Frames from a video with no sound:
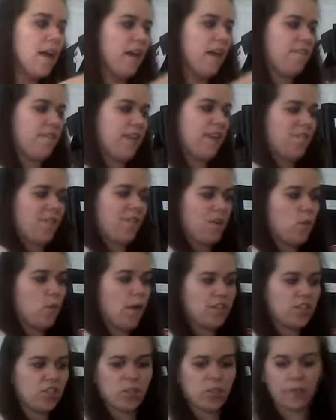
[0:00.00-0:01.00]
if they have any
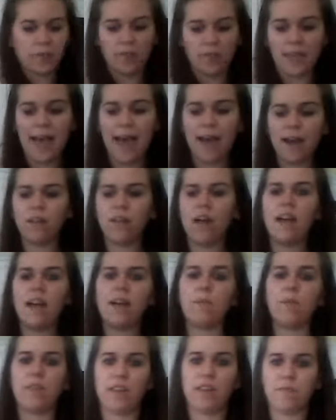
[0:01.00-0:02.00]
questions with the
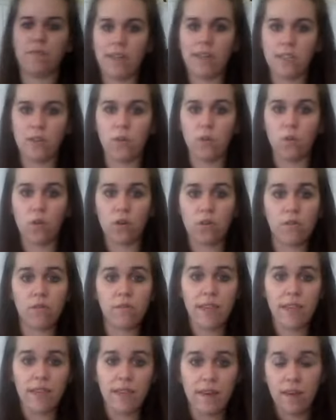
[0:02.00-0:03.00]
catalog, when they're ready to order,
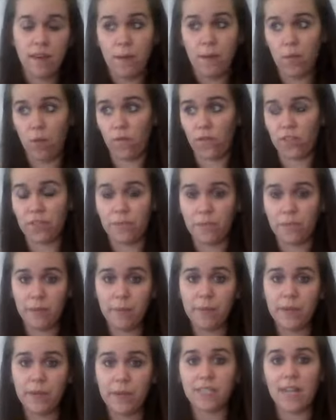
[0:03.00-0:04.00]
they can come over to
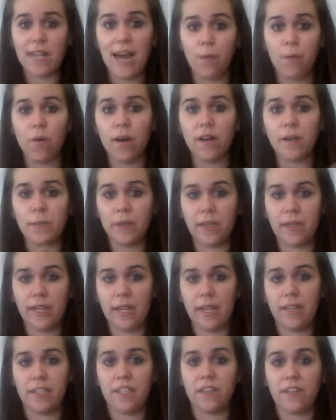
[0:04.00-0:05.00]
me because I want to be
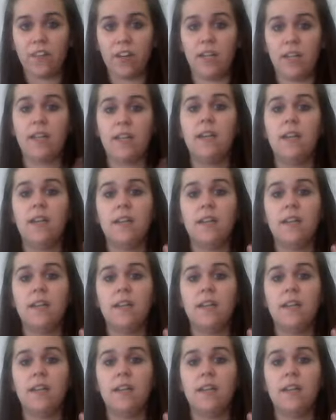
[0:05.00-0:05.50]
in a different